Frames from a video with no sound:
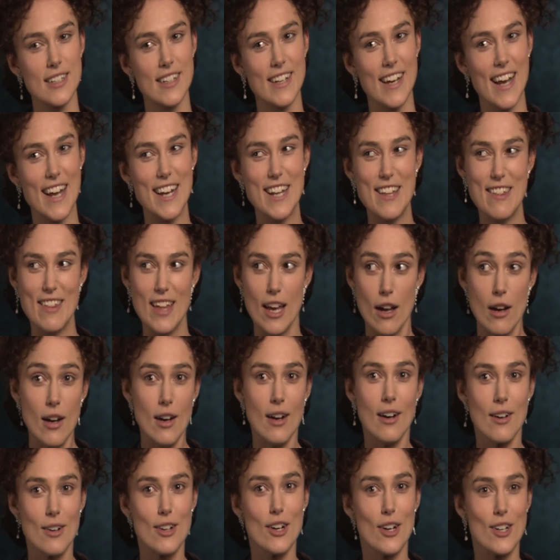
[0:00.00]
and you think,
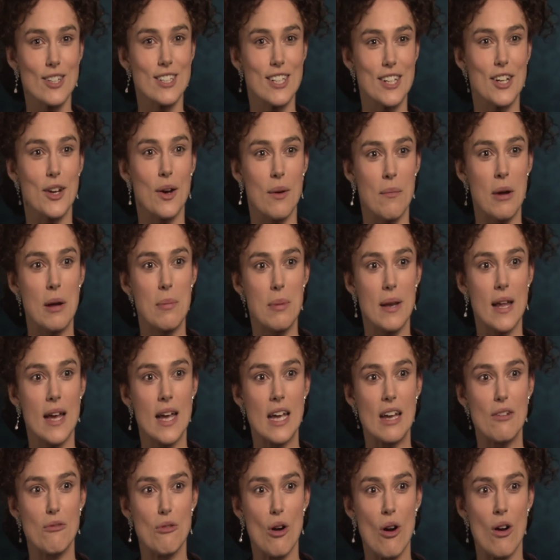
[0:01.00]
oh God, am I playing
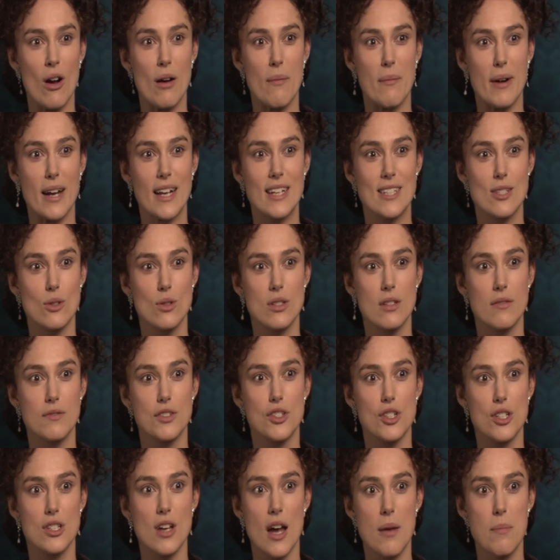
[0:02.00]
it wrong?
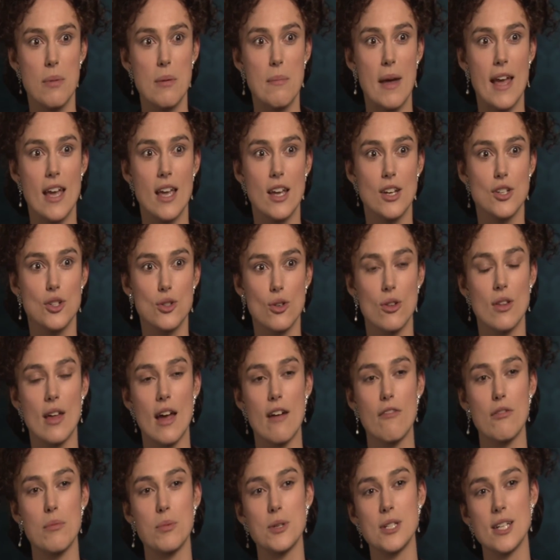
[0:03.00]
Should I be making sure that
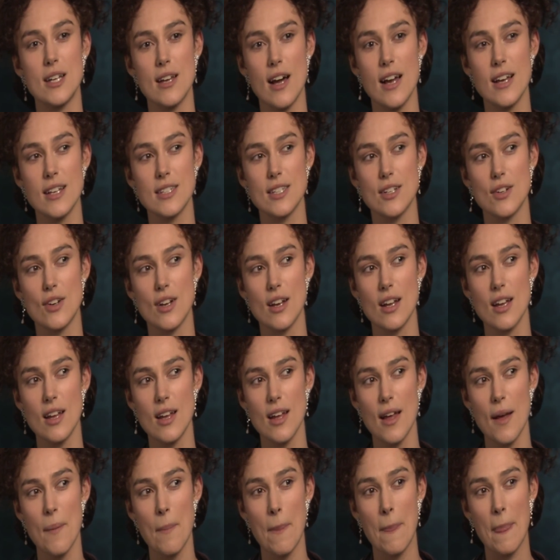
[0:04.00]
everybody likes her?
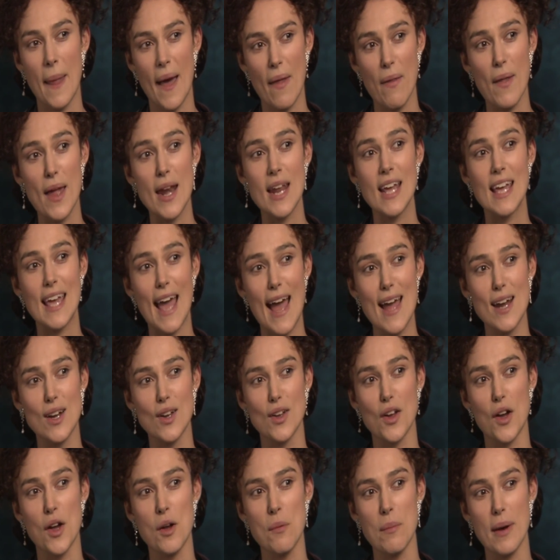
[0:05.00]
And then again
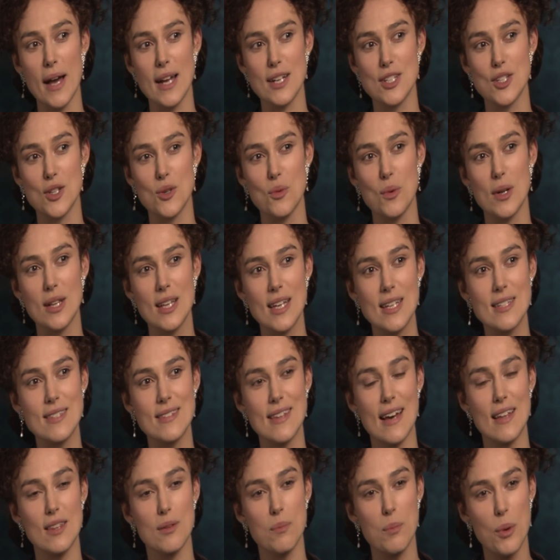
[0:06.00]
going back to, well, is
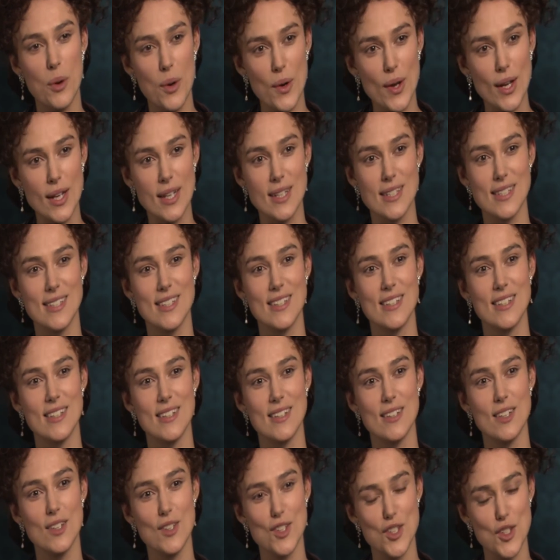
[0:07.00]
that the point
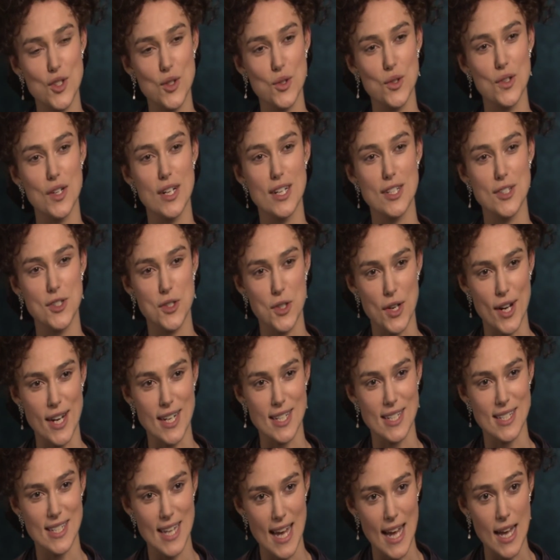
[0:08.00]
that the story is trying
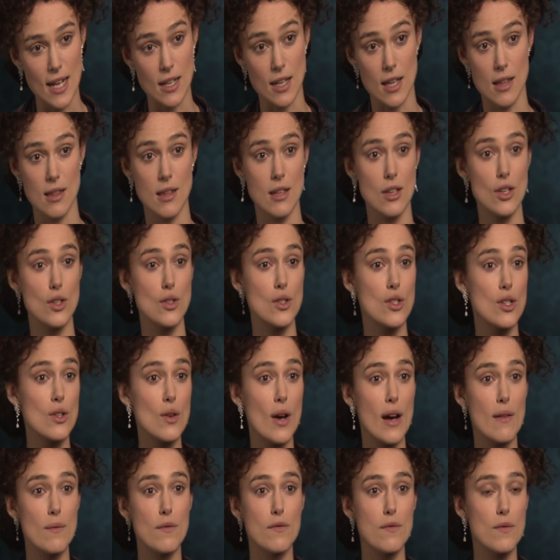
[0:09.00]
to tell? I think you do
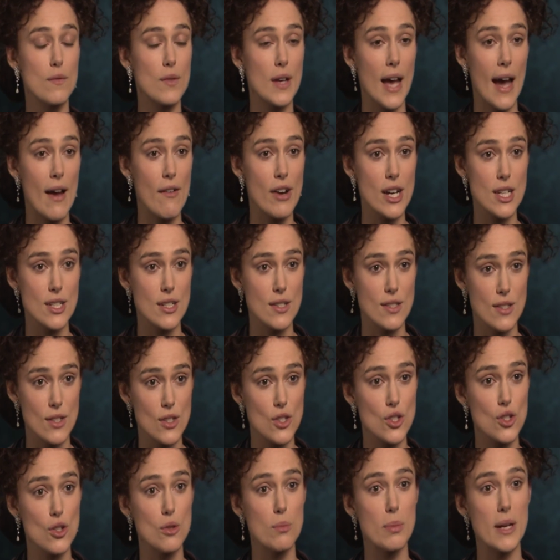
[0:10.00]
have characters that
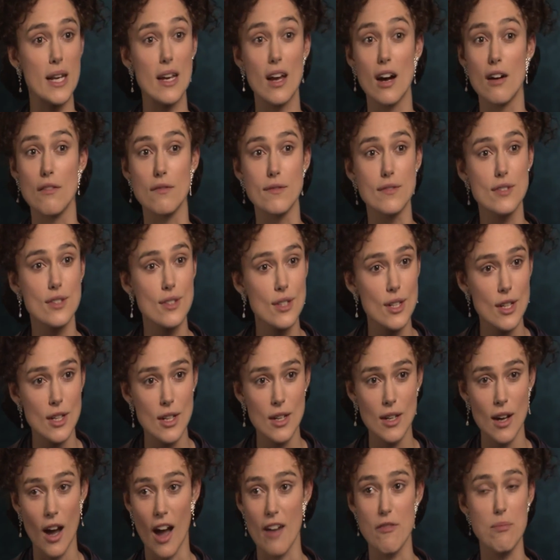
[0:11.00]
should be loved.
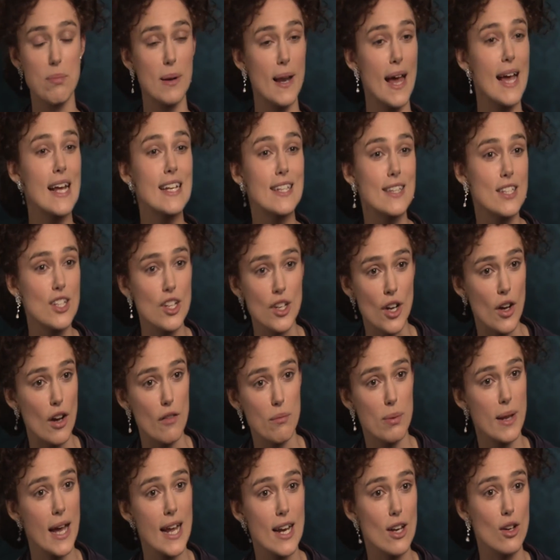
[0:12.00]
I've played
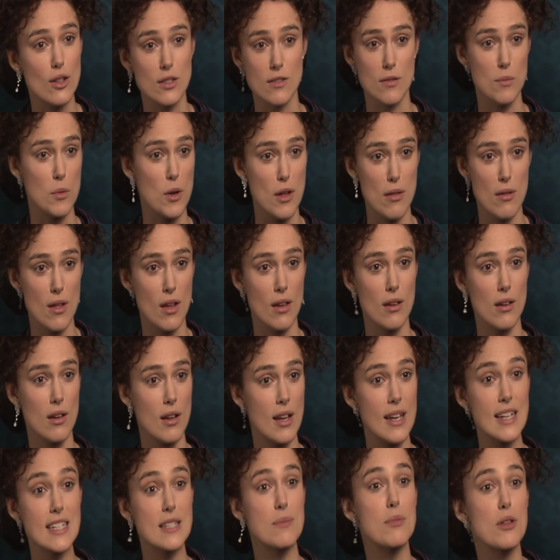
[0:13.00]
a lot of them. I think
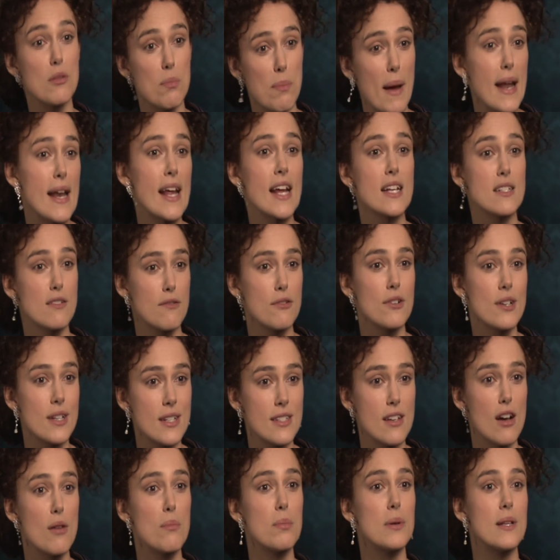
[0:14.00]
Elizabeth Bennet, for
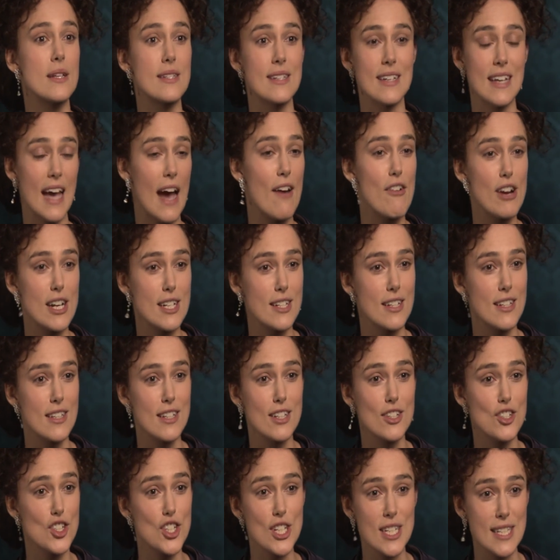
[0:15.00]
example, is a character
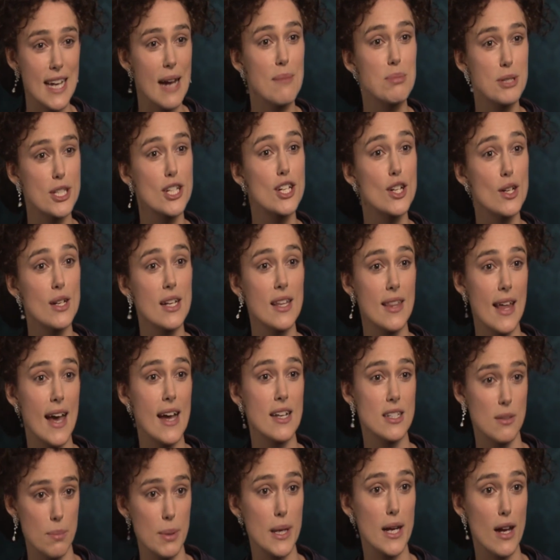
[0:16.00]
that she's absolutely there
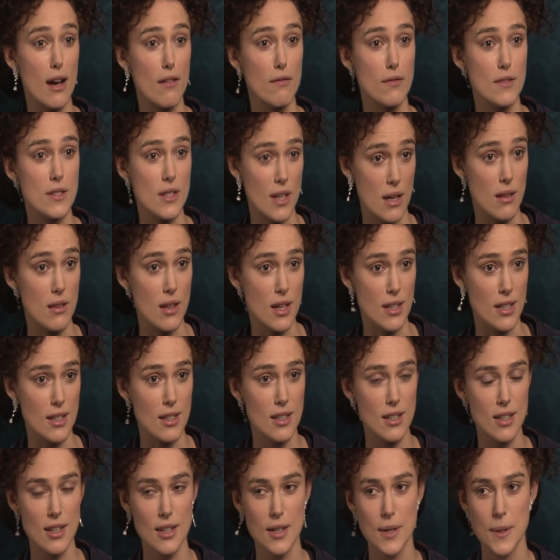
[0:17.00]
to be loved, I think.
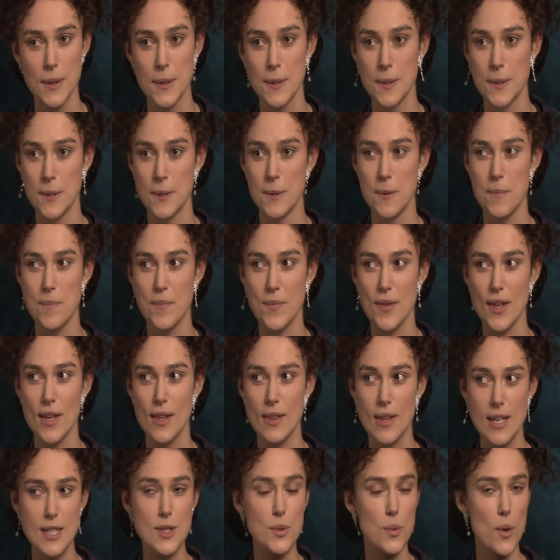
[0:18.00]

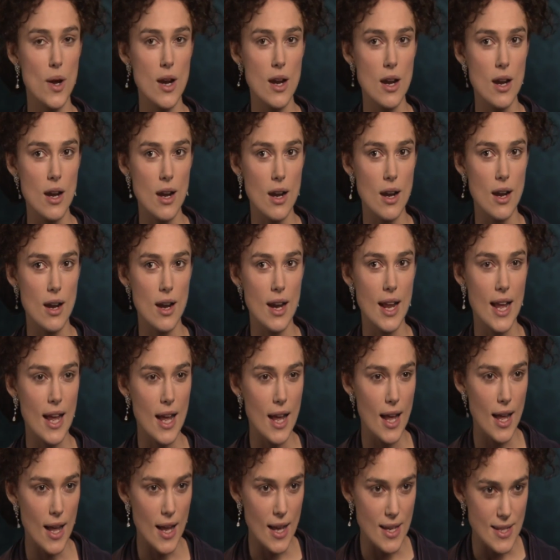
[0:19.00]
This one
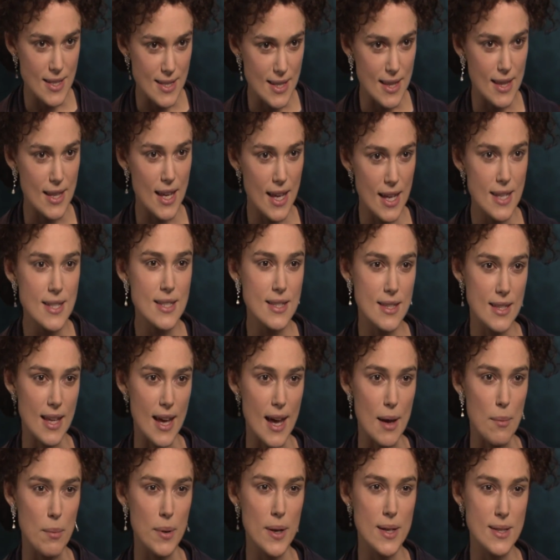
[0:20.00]
is
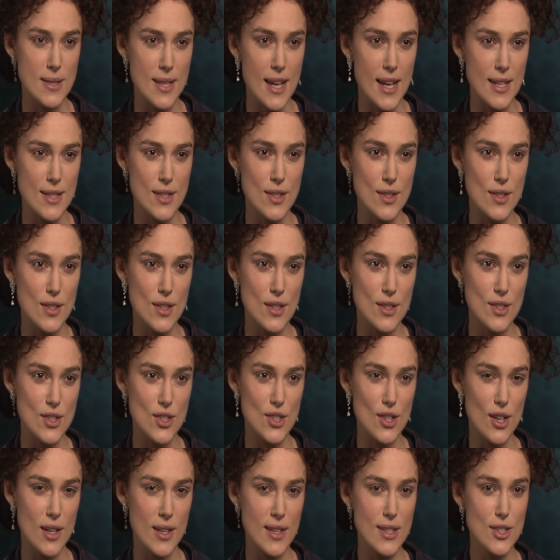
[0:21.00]
there, but
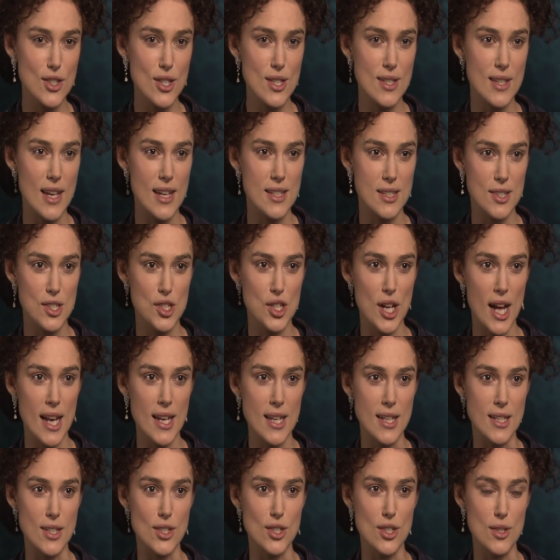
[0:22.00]
I think she's there to
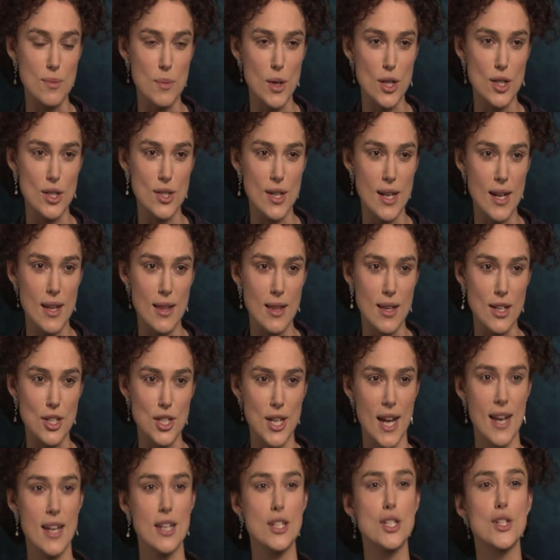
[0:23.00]
challenge as much as anything,
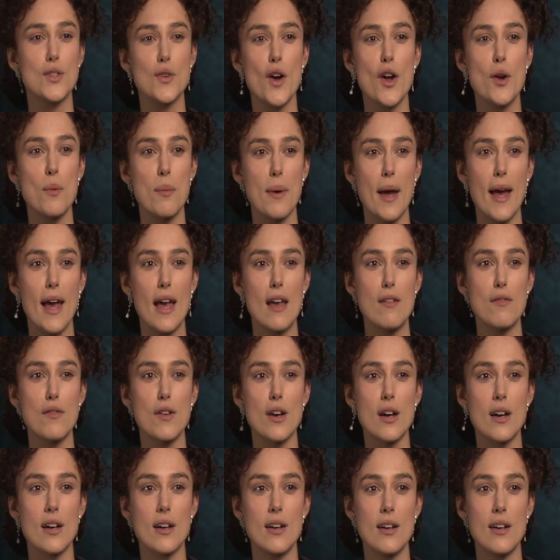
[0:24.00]
challenge your own behaviour.